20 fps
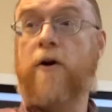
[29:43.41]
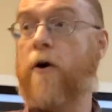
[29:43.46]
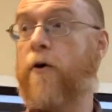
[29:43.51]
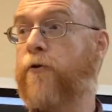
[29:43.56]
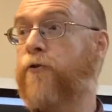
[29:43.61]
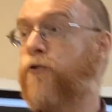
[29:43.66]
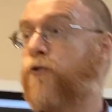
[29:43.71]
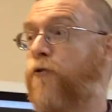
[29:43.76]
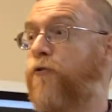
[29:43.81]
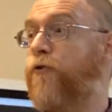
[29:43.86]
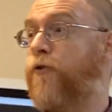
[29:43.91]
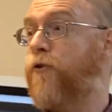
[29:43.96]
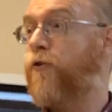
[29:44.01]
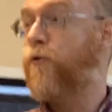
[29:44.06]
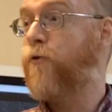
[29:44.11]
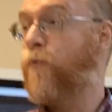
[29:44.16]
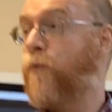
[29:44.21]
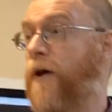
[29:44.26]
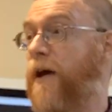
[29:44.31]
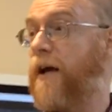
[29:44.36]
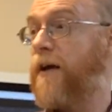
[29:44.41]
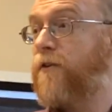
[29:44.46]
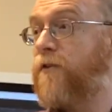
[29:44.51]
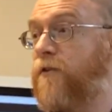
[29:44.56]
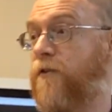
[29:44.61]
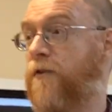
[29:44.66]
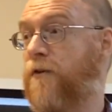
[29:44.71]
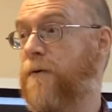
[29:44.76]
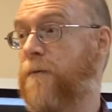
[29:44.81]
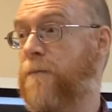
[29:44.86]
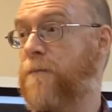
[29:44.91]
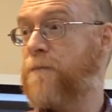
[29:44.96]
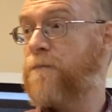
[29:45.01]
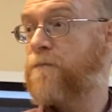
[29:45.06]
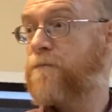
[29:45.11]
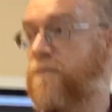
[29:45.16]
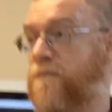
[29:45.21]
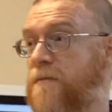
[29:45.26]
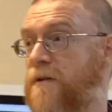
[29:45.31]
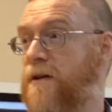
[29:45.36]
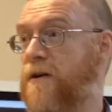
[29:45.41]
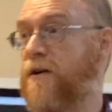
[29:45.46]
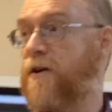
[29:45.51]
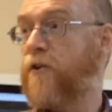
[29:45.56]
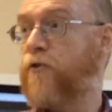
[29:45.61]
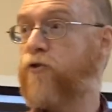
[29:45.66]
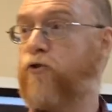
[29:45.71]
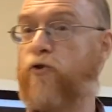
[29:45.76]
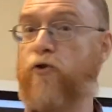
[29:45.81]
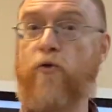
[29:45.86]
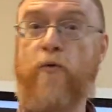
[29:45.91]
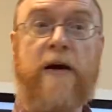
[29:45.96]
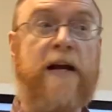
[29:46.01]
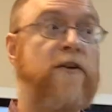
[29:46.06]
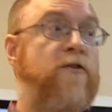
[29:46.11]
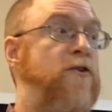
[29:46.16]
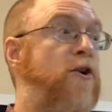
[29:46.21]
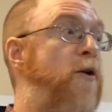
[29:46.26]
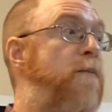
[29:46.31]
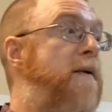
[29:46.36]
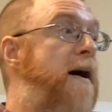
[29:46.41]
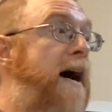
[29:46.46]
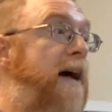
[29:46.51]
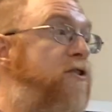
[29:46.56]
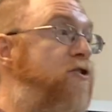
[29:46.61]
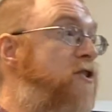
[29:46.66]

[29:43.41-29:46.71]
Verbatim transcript: ghosts her for two weeks. Two weeks go by.